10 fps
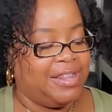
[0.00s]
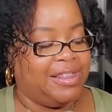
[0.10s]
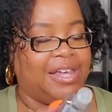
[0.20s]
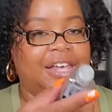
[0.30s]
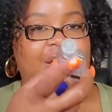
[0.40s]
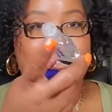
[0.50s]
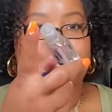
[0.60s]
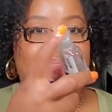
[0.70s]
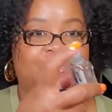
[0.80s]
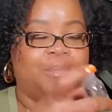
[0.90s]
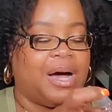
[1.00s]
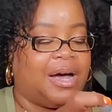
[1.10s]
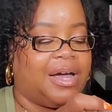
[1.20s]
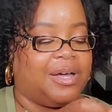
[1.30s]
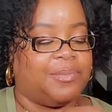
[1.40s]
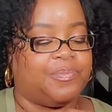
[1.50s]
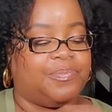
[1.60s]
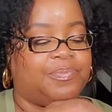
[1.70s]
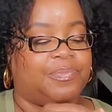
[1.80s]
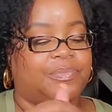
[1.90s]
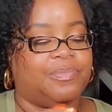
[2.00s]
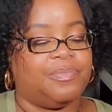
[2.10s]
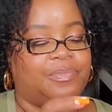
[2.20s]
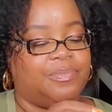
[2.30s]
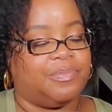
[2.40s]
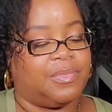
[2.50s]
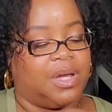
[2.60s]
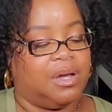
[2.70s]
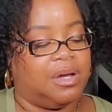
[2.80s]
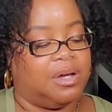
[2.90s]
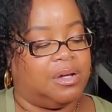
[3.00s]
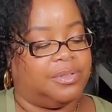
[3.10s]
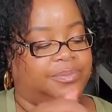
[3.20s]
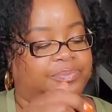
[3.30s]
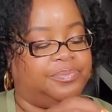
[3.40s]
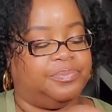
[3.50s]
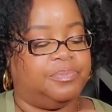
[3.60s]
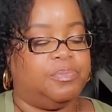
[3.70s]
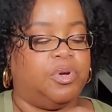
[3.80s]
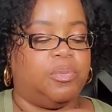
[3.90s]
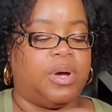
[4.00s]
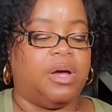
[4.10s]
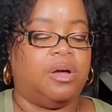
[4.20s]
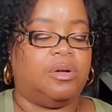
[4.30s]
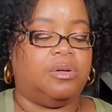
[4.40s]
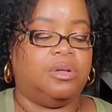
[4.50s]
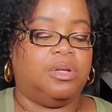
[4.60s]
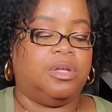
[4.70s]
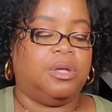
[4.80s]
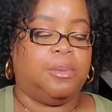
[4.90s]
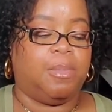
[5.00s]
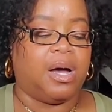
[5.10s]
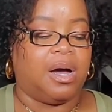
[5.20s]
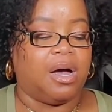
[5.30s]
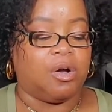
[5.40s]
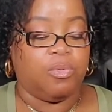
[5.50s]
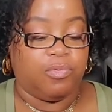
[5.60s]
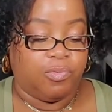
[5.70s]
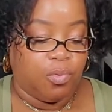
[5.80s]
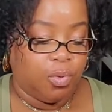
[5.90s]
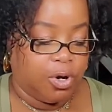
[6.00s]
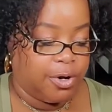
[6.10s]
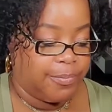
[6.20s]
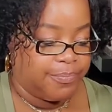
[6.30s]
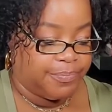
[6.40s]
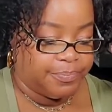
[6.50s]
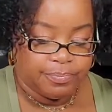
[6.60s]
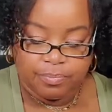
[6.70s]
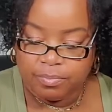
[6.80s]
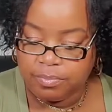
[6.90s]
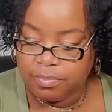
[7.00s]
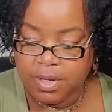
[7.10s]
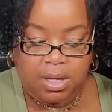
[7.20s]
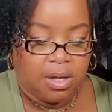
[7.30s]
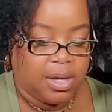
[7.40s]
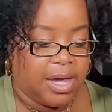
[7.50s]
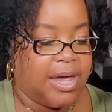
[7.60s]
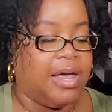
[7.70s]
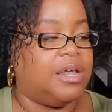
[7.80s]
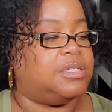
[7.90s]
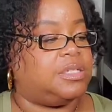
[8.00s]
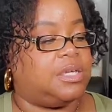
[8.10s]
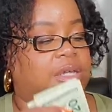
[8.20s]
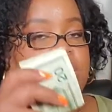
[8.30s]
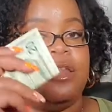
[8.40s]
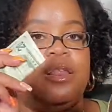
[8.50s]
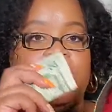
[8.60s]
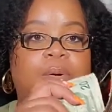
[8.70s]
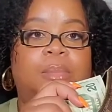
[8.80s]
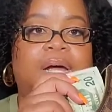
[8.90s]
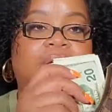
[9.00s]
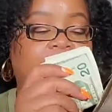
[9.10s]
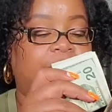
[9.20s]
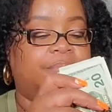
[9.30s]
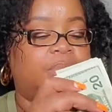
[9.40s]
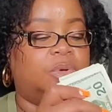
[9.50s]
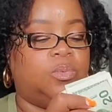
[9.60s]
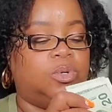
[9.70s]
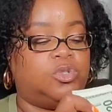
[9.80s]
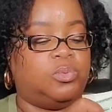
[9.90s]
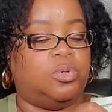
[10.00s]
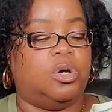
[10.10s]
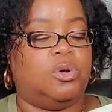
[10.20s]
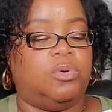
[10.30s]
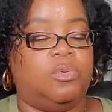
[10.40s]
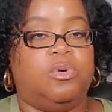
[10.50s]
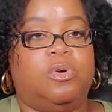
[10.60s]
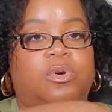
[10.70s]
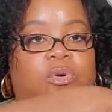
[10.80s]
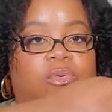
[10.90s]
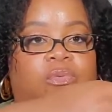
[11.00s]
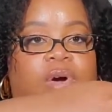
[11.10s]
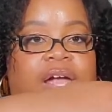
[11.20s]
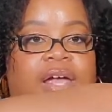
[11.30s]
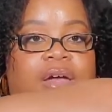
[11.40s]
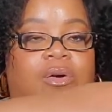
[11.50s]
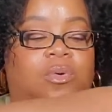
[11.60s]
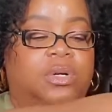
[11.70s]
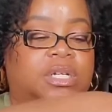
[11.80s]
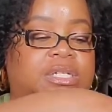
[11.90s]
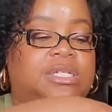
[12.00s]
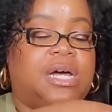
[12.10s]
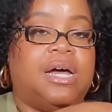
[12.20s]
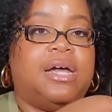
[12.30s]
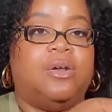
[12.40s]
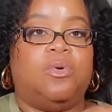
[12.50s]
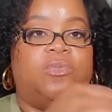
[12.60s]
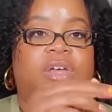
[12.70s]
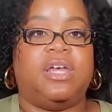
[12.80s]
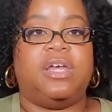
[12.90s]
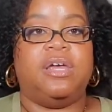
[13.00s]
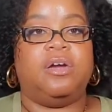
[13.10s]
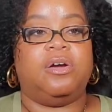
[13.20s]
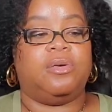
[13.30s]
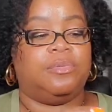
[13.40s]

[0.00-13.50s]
Then my Purell, my Aquaphor, and the money, which will go right on the side over here.